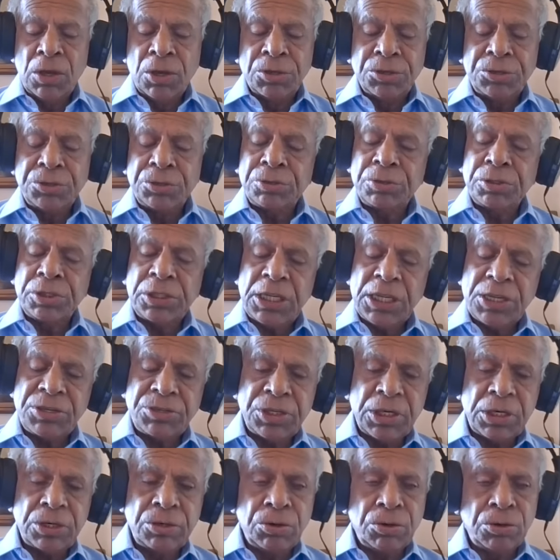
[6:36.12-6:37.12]
So they
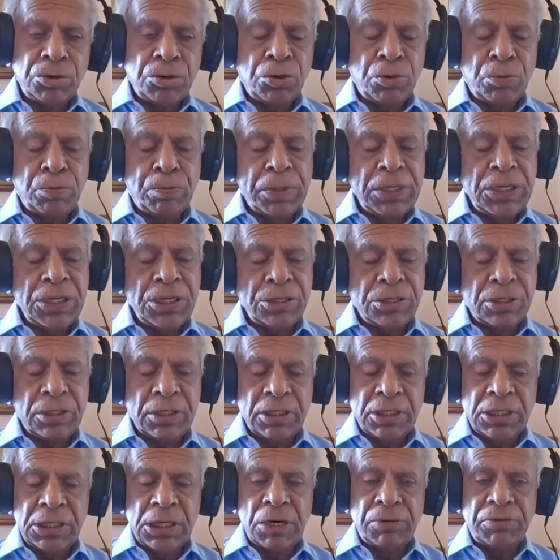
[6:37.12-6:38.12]
said, no, no,
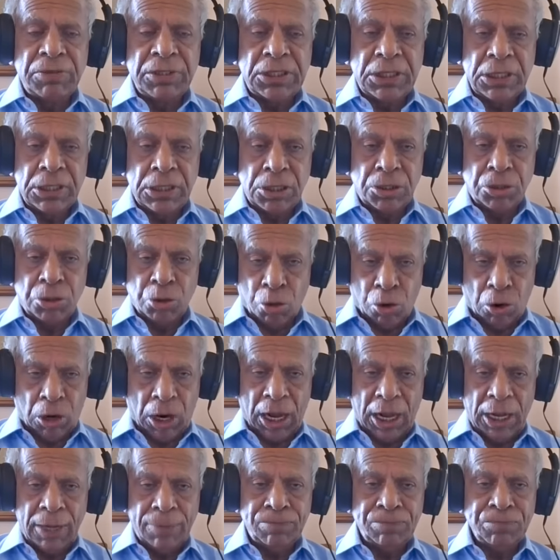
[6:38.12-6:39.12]
please deal with it in
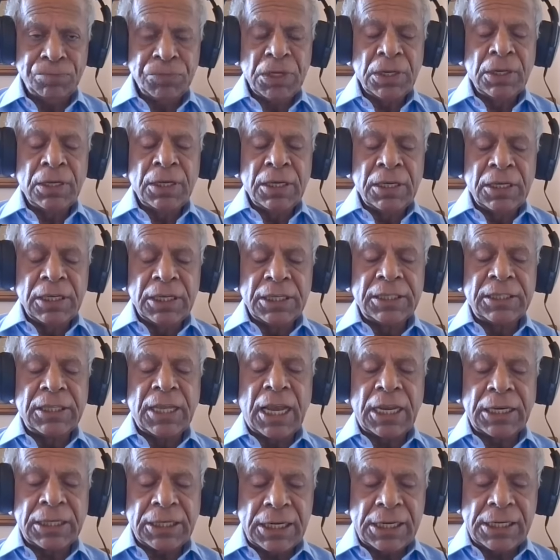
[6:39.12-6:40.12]
Doha. In
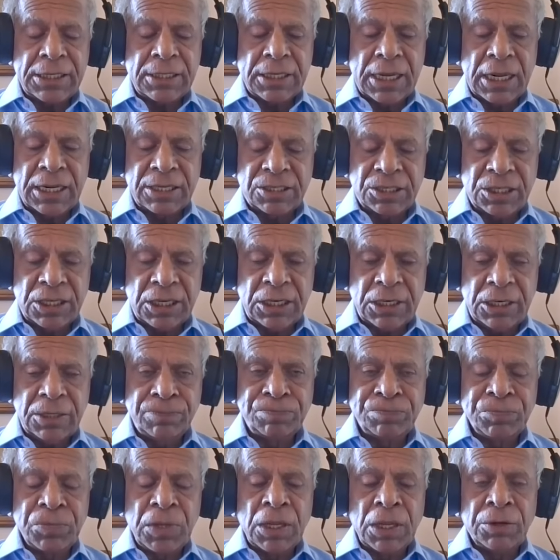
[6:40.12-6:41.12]
that case, I
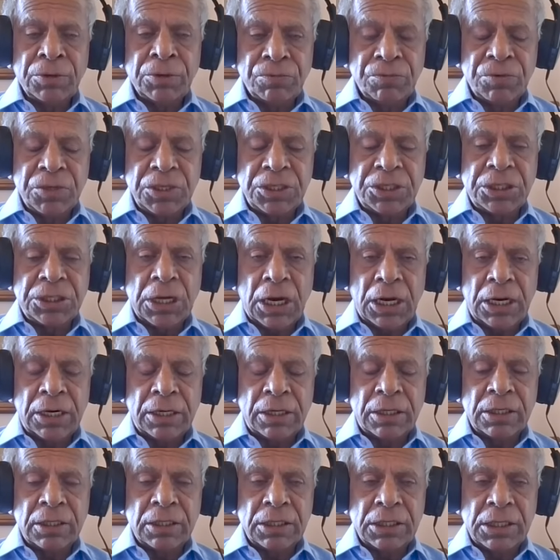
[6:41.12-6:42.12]
said, we
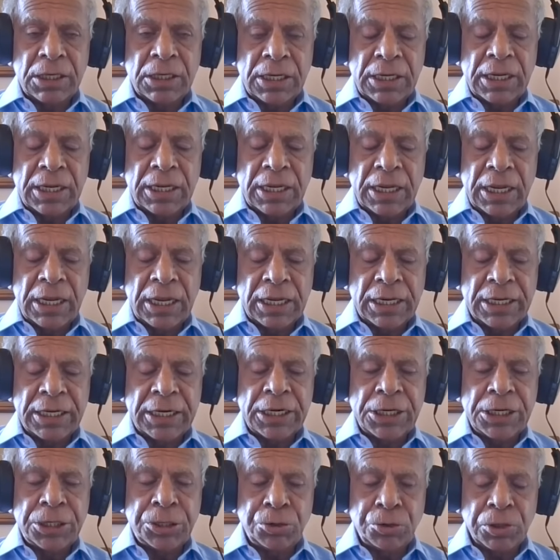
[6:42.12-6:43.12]
shall
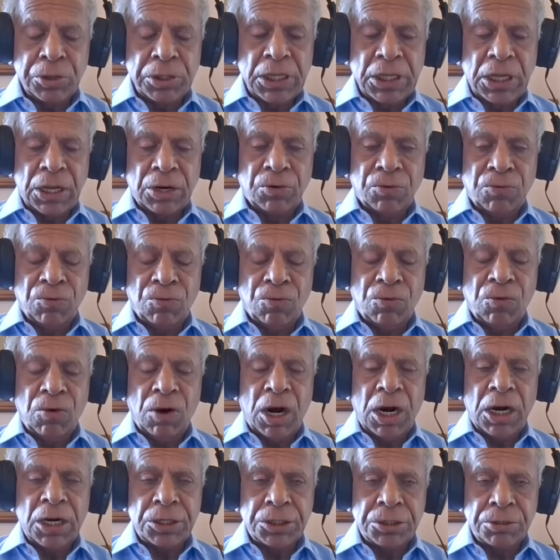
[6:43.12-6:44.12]
agree together
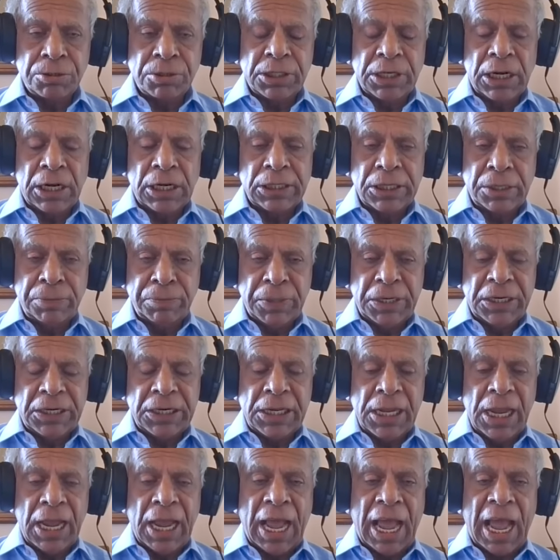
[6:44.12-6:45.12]
what to tell the
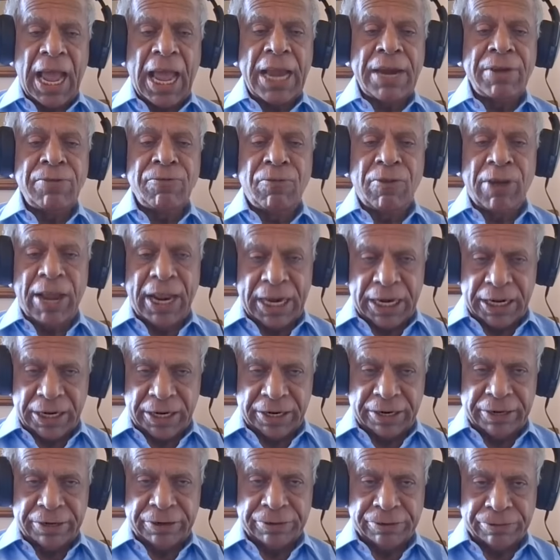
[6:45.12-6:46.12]
media and
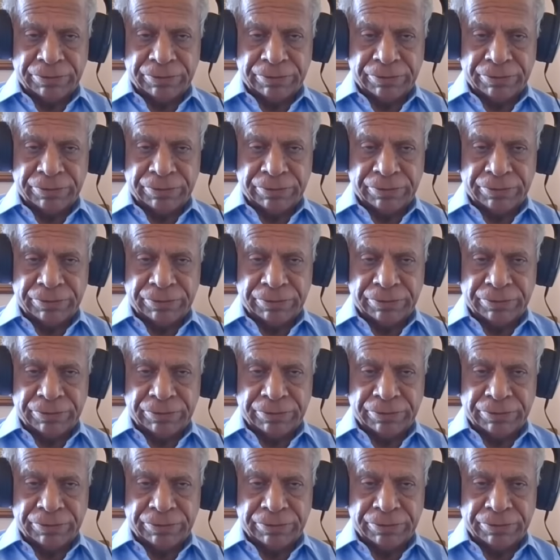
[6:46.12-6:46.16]
when.